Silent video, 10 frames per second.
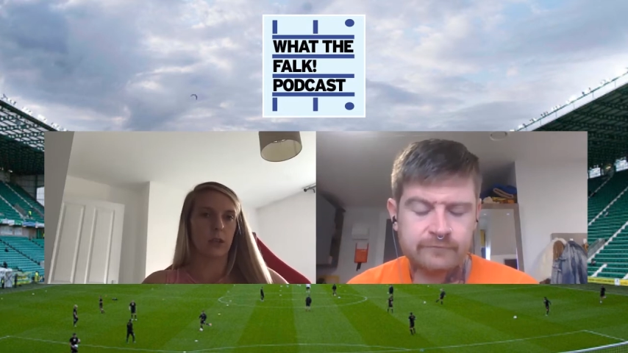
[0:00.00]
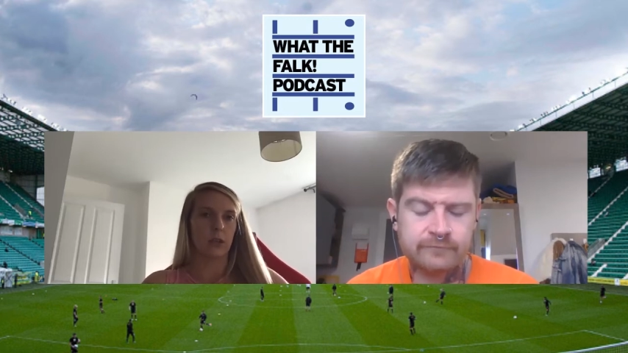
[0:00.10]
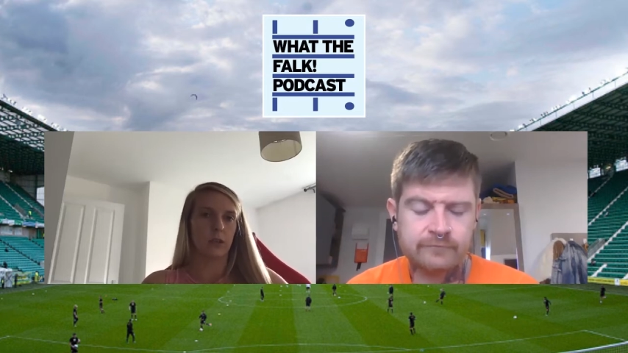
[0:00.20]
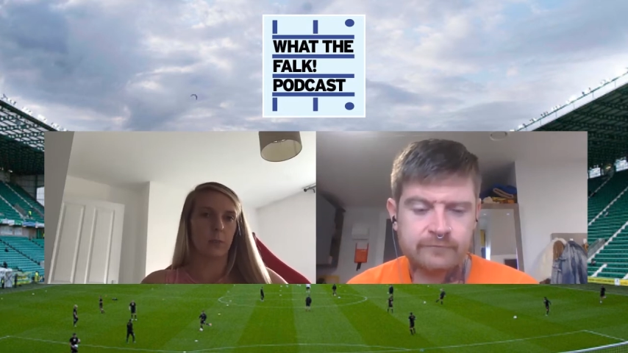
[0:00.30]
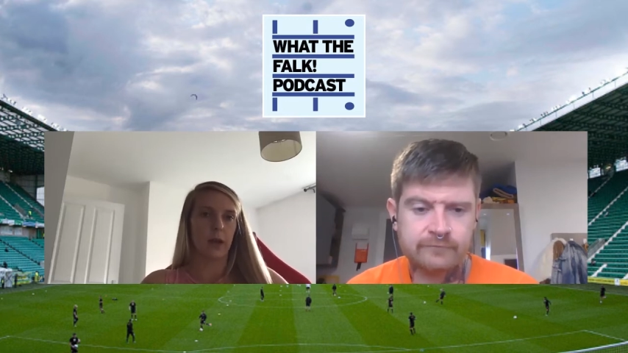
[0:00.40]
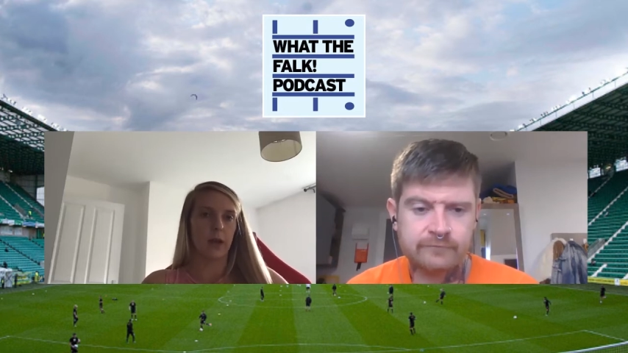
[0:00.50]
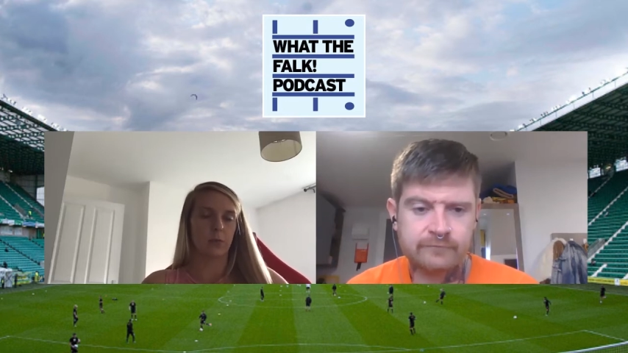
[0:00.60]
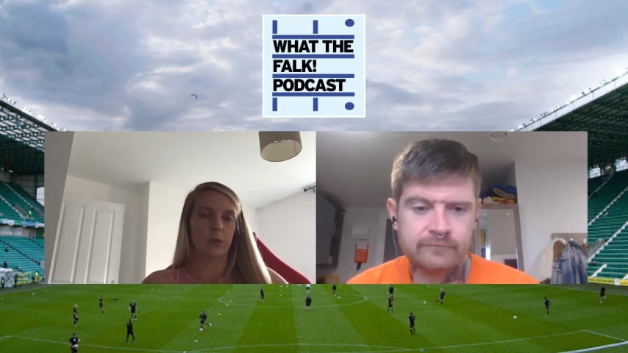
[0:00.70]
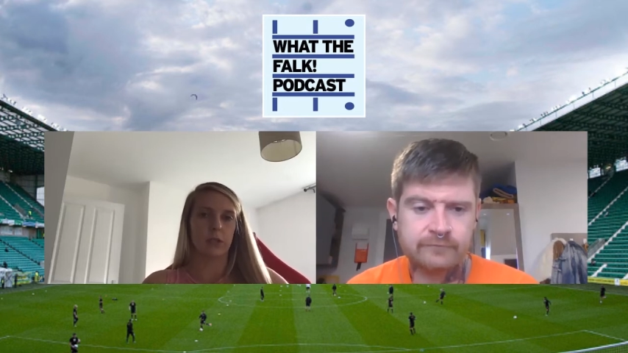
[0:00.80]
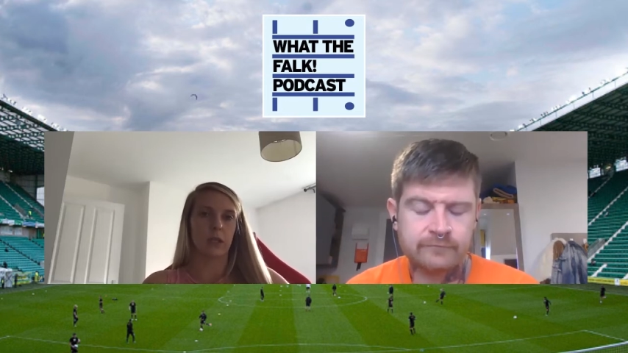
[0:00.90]
Speaker 1: the, the pathway's
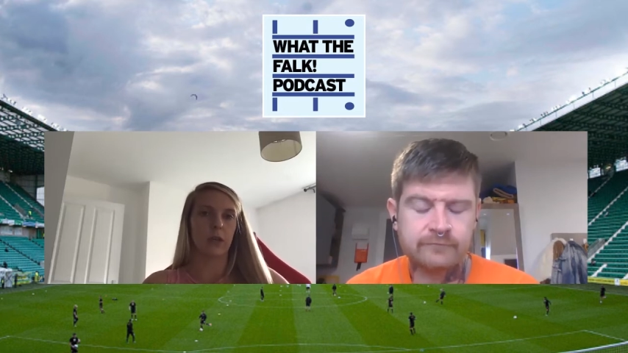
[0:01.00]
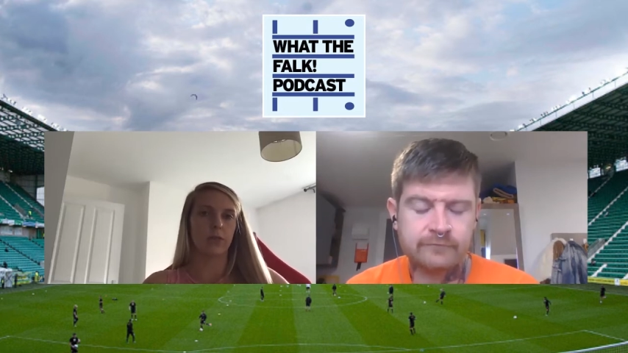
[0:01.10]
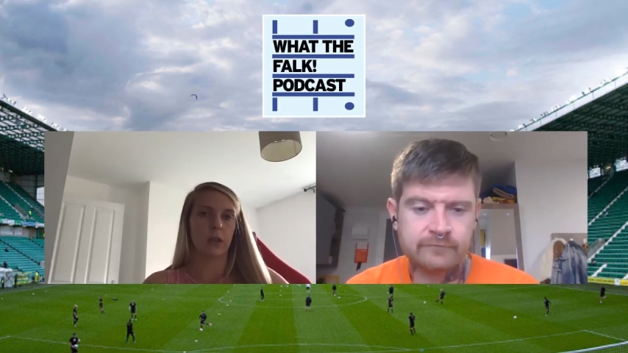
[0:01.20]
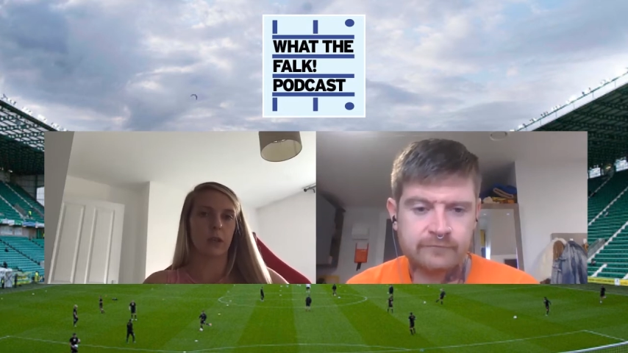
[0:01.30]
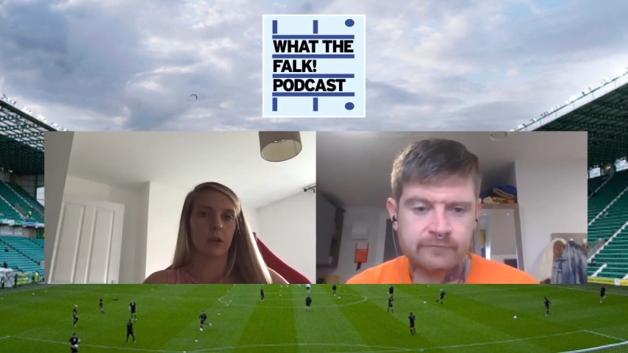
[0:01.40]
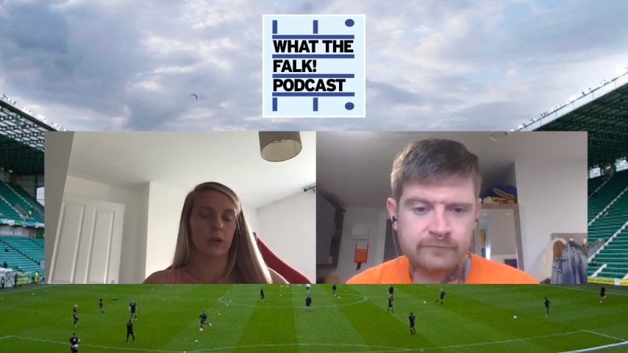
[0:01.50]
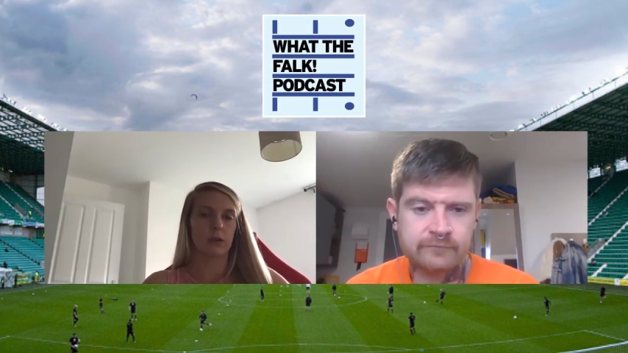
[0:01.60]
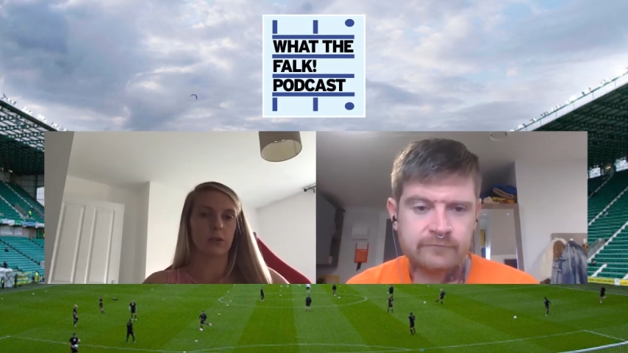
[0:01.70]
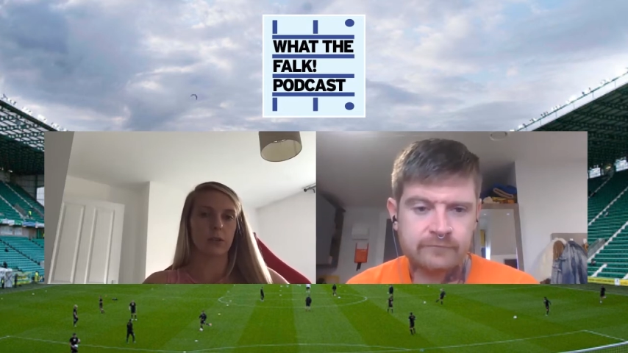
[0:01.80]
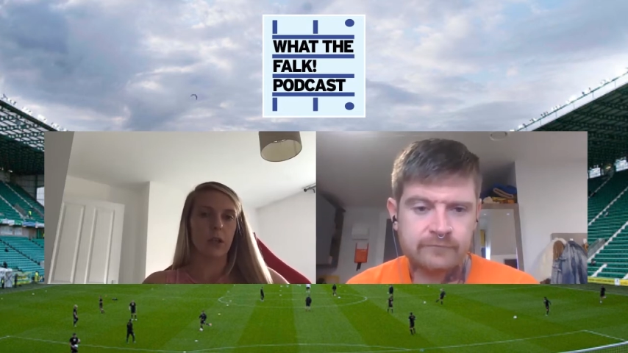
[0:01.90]
there for the young
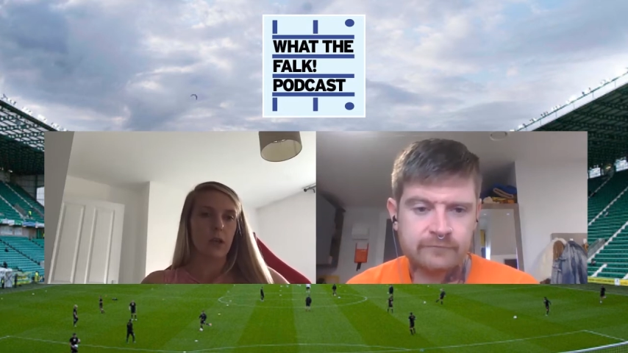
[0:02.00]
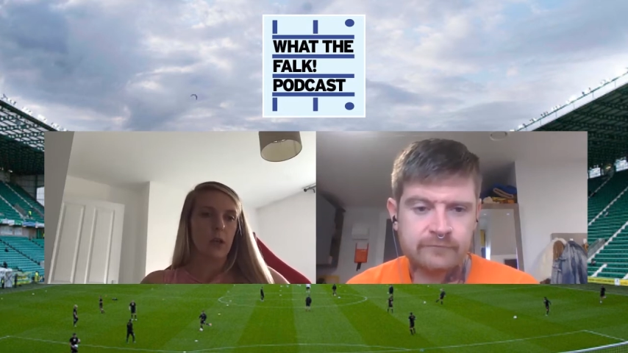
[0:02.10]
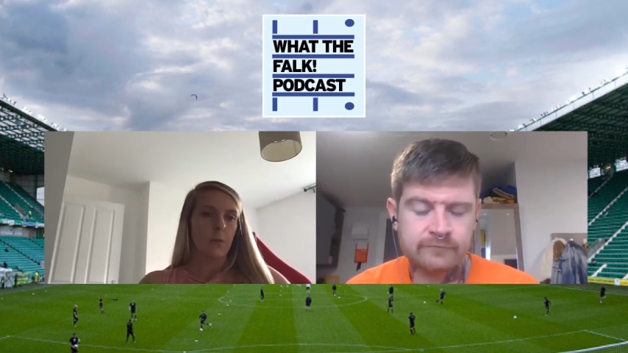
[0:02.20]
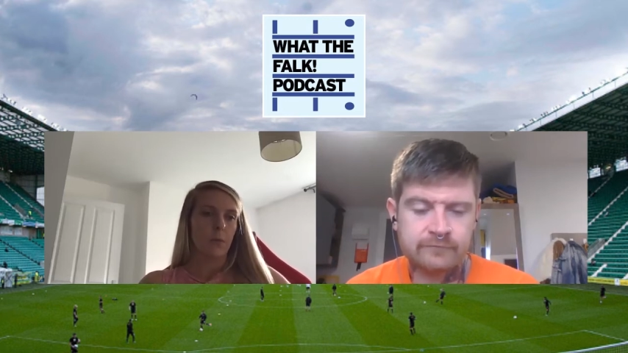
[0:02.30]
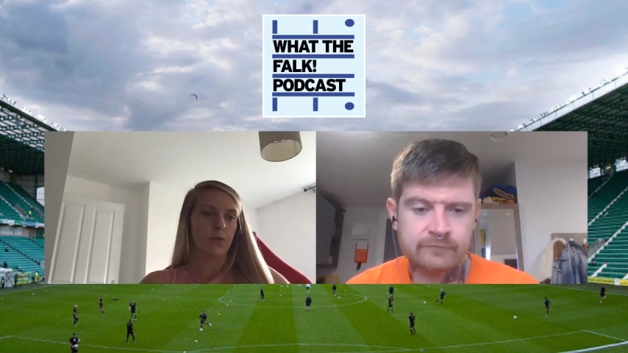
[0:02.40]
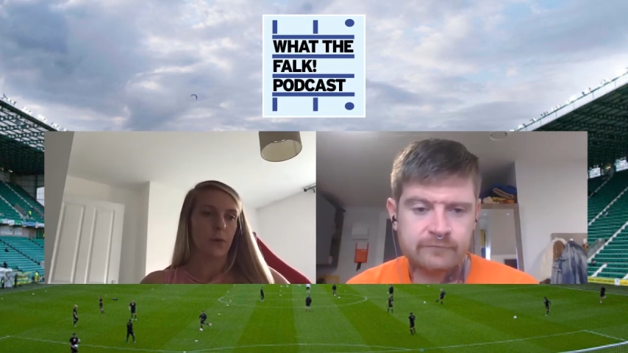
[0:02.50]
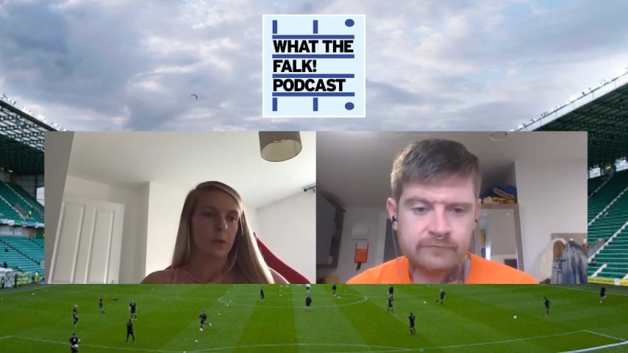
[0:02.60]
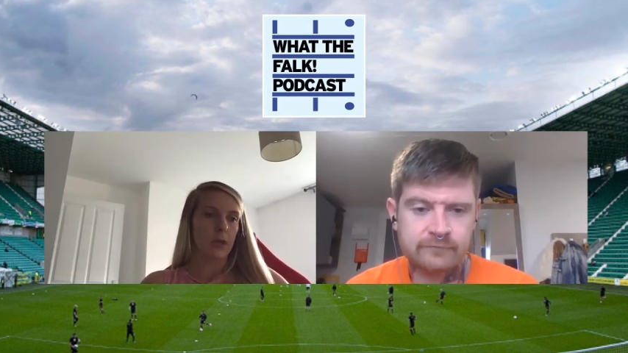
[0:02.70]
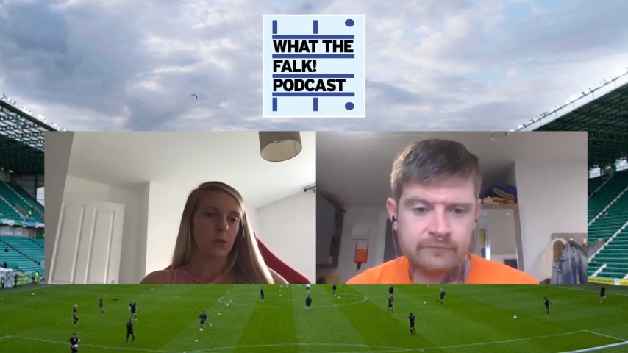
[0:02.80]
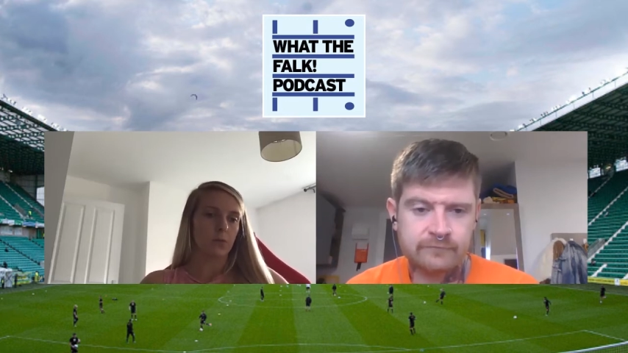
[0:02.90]
girls. But for me,
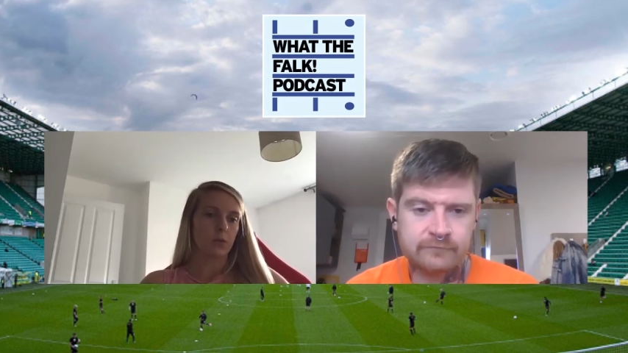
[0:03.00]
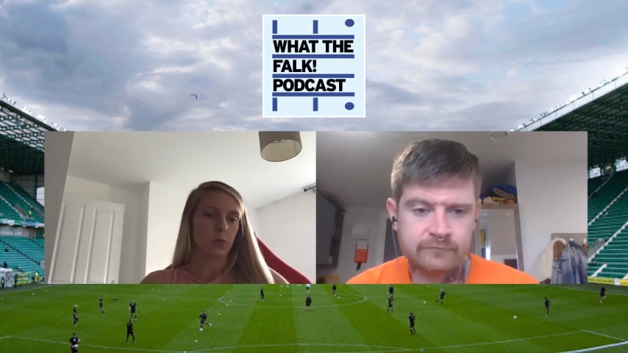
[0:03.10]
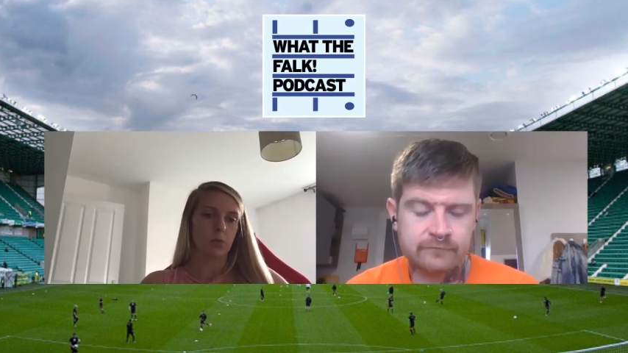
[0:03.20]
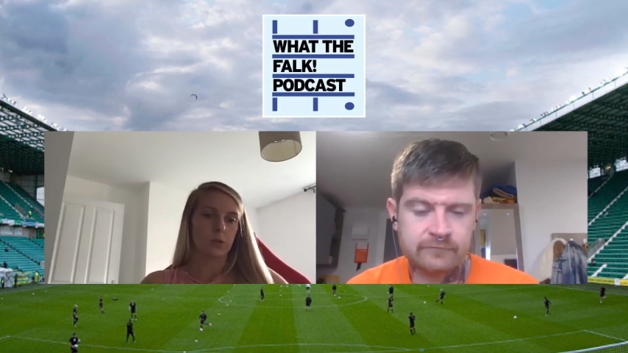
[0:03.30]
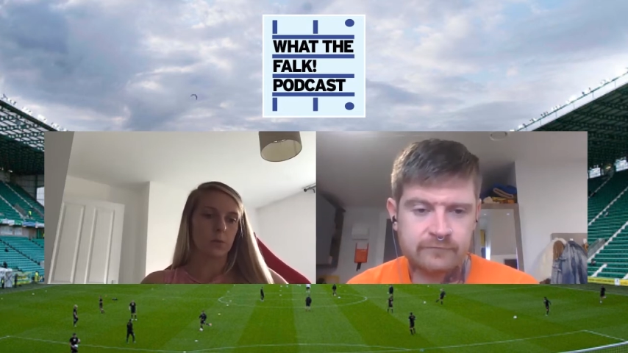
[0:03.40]
it was always